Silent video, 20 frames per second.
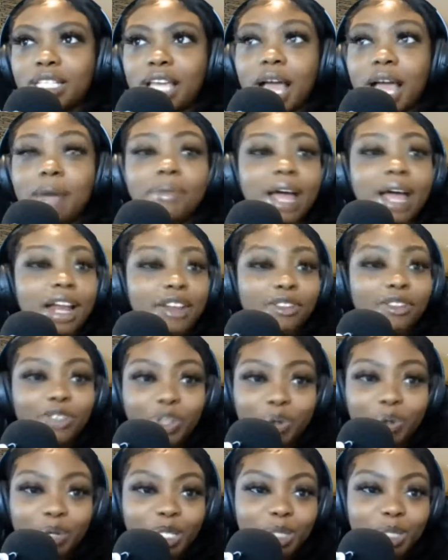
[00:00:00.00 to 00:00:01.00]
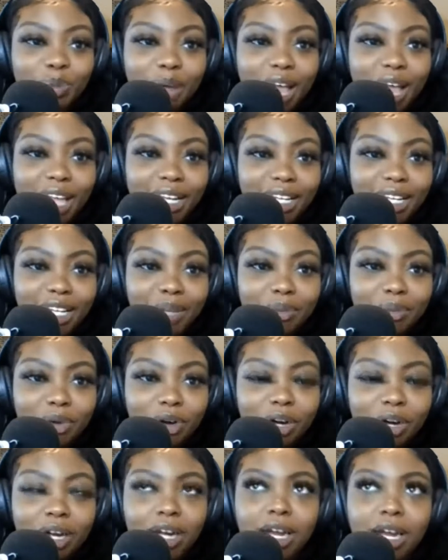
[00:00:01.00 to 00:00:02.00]
I'm not influenced by it
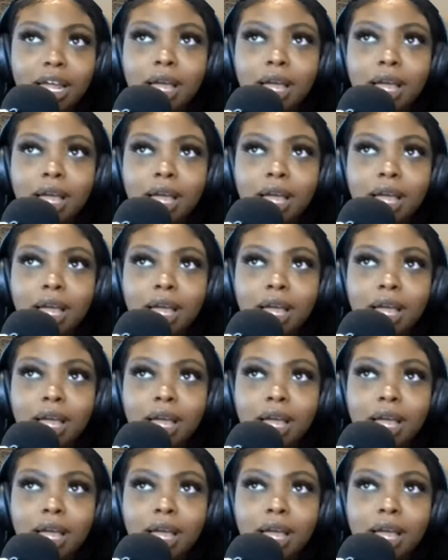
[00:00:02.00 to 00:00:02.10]
anymore,